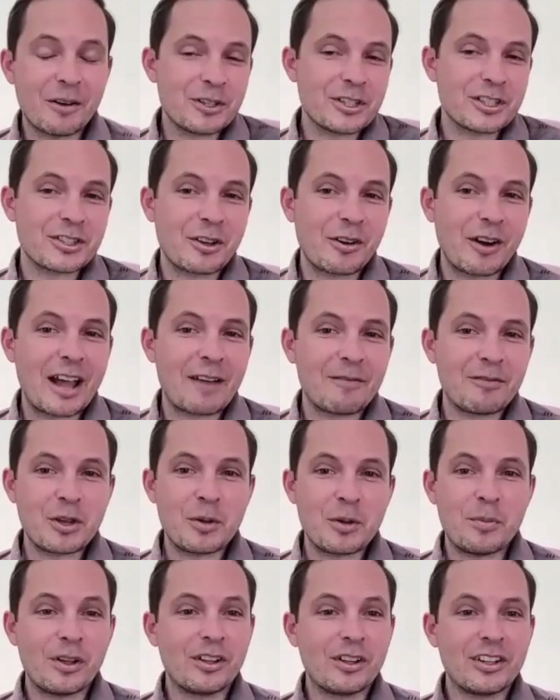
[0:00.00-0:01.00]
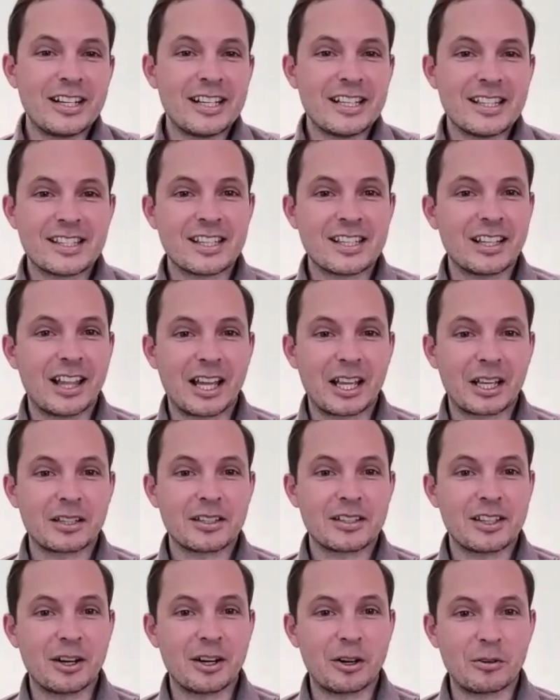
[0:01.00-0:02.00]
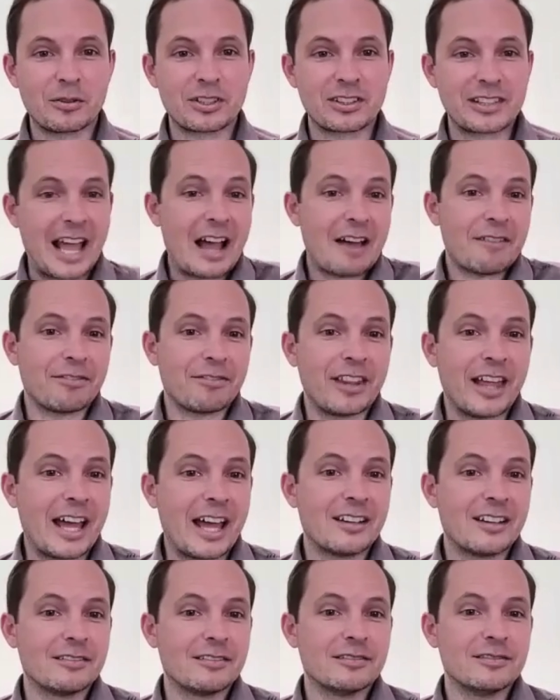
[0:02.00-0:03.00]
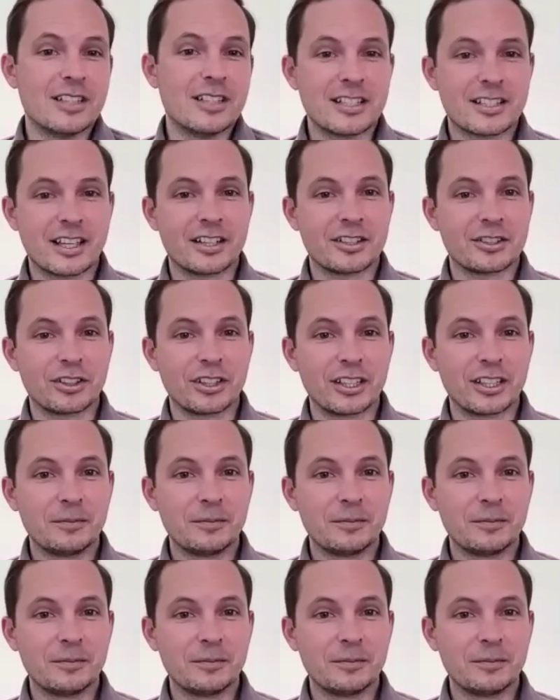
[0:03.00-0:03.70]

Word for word: we just don't have the ability to like you know staff that essentially